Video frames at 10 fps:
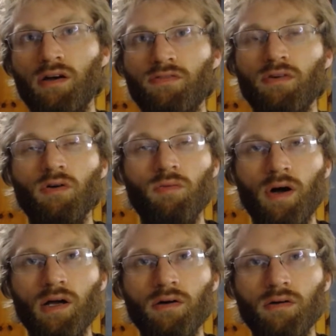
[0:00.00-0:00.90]
for a
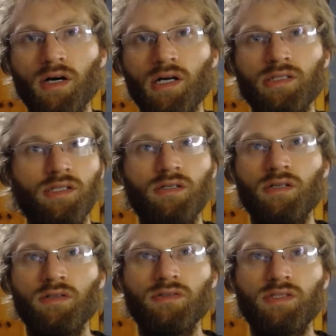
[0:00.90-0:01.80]
while, I didn't
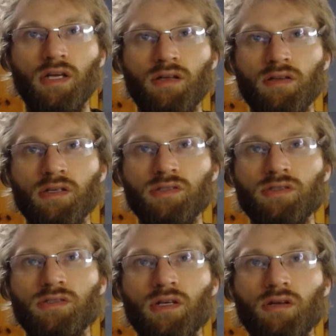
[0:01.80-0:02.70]
understand
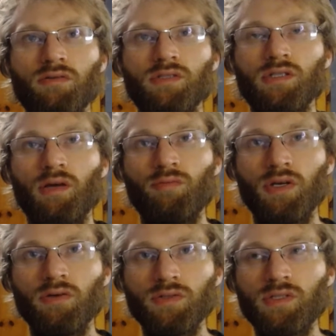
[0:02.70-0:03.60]
this and it was
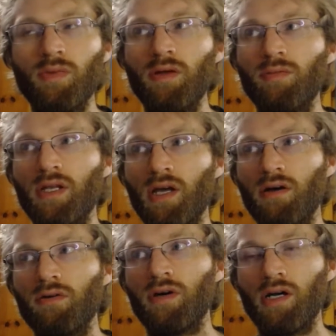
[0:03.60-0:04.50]
ambiguous to me, but
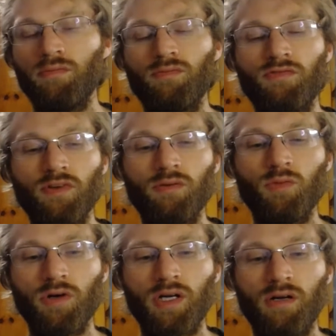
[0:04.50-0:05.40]
now I feel
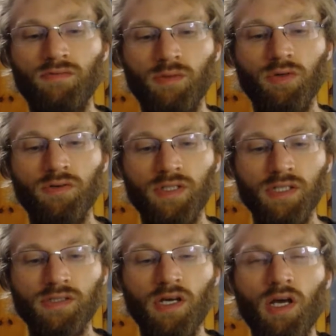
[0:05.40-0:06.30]
more comfortable with
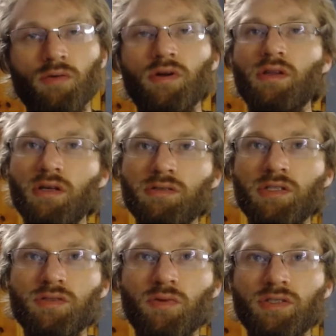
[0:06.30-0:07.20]
this. One of the
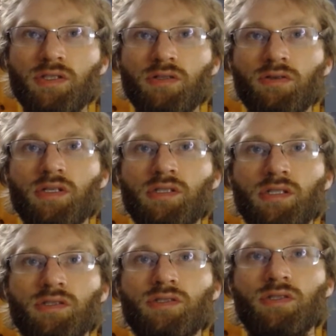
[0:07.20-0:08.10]
easiest ways to do this
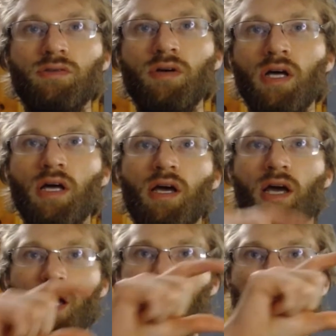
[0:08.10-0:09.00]
is to
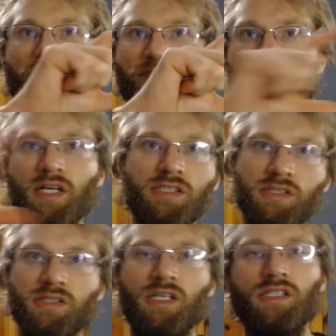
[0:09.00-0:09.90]
have a
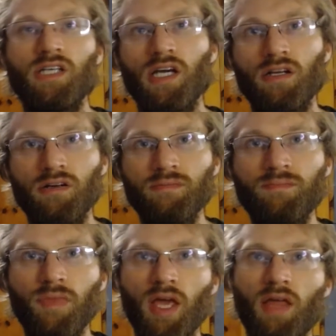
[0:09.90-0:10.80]
flex container
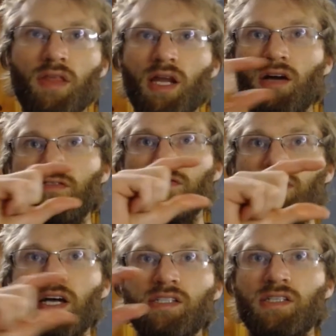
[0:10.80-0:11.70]
and then have
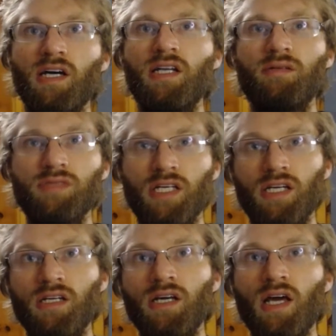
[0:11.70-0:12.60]
flex items in
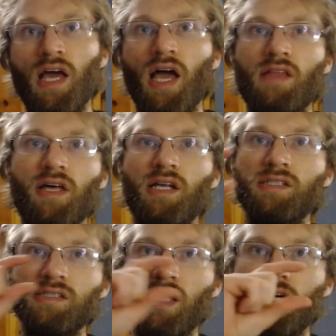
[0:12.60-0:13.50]
it, and then
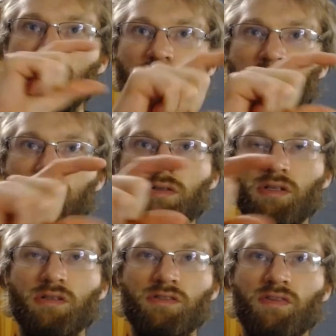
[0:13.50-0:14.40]
inside of each one of
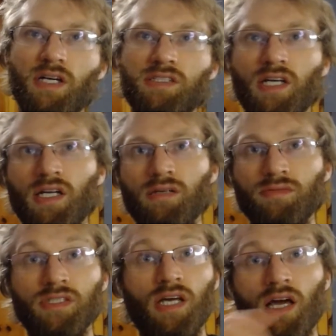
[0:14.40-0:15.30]
those flex
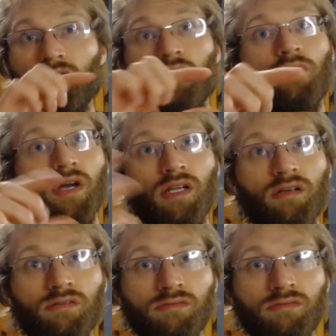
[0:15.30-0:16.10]
items, have a grid.